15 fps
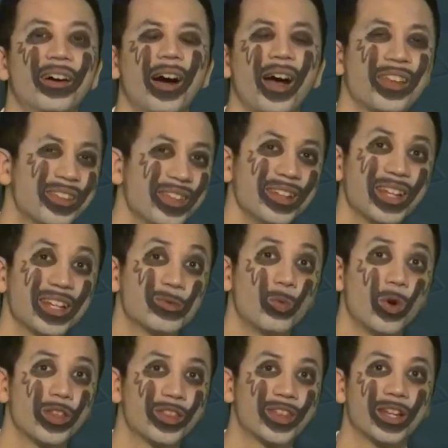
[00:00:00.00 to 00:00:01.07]
I think there's
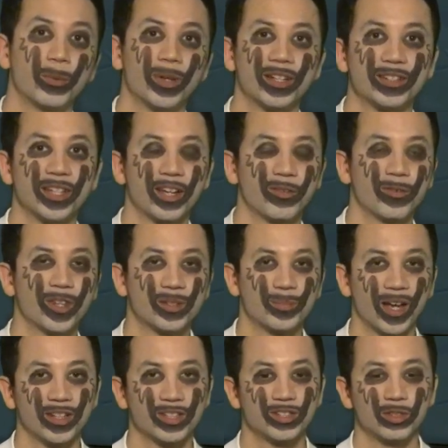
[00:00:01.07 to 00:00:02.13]
one thing we can take from this
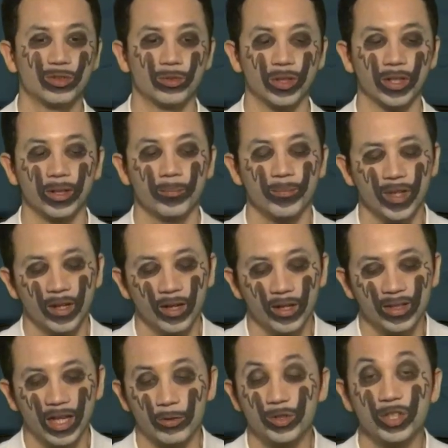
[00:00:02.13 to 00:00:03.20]
man's story.
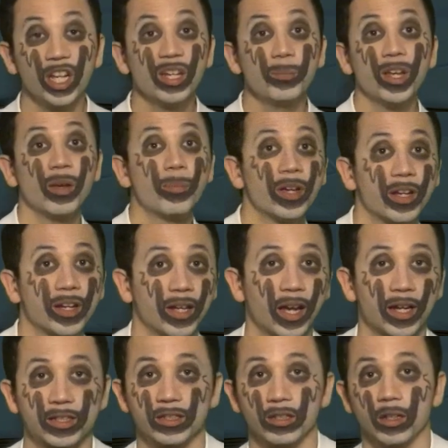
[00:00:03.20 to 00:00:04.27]
Now, Chaney may have been an
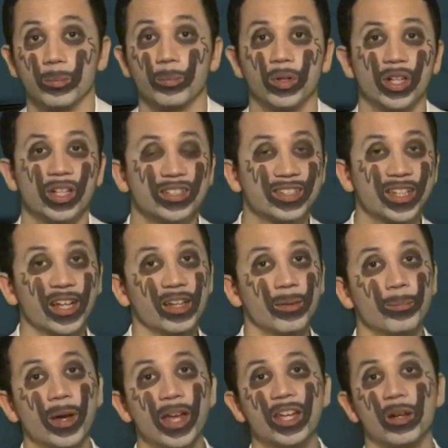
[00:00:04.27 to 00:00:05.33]
actor, but his skill
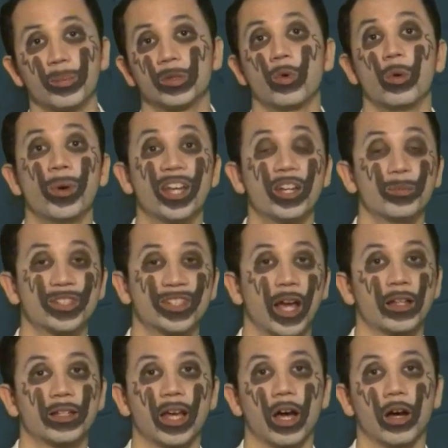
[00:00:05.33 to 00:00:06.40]
in makeup is what made him
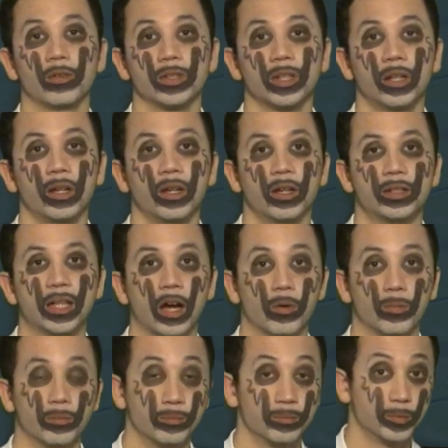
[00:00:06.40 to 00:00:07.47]
stand out.
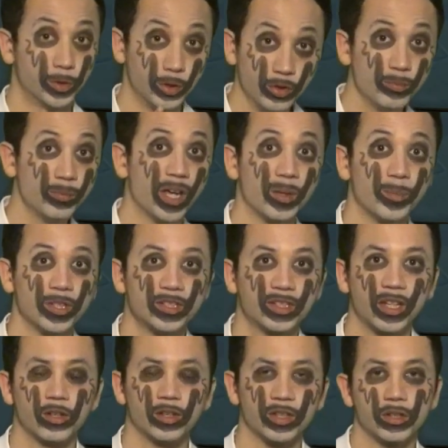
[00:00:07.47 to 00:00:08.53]
Now, you may be
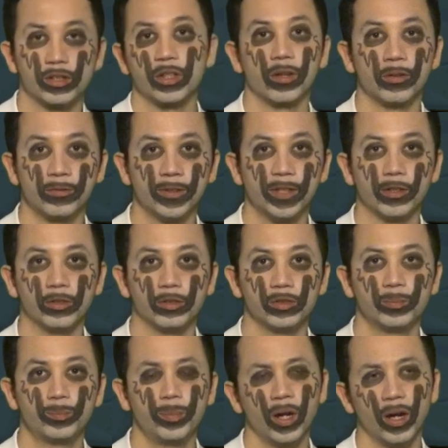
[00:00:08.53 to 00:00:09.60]
skilled in a certain
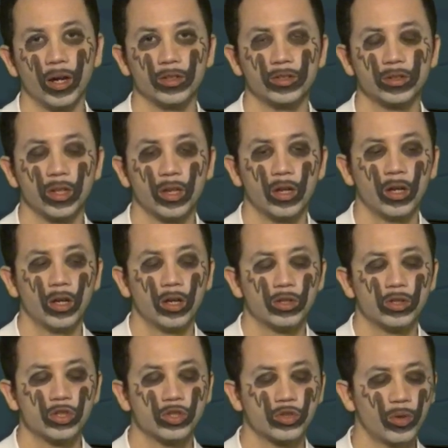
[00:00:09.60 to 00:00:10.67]
field, but
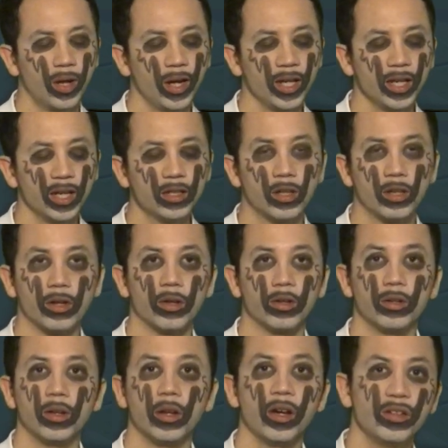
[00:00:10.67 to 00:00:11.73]
try and
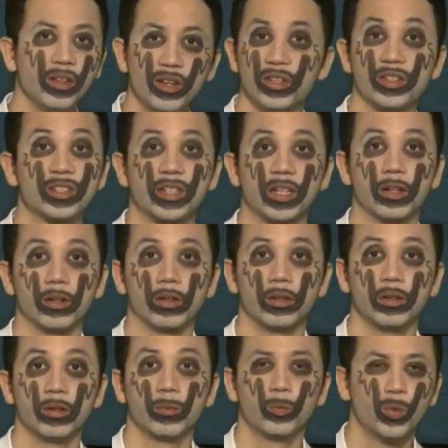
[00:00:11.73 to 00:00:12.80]
learn another skill
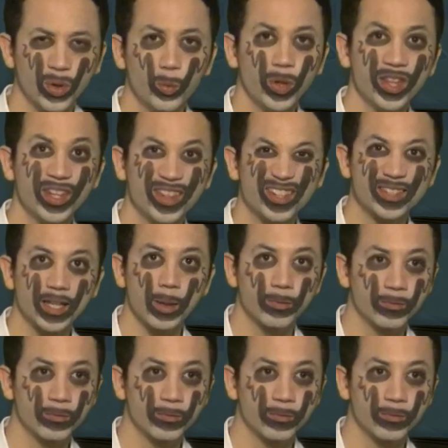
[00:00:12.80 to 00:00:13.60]
within the same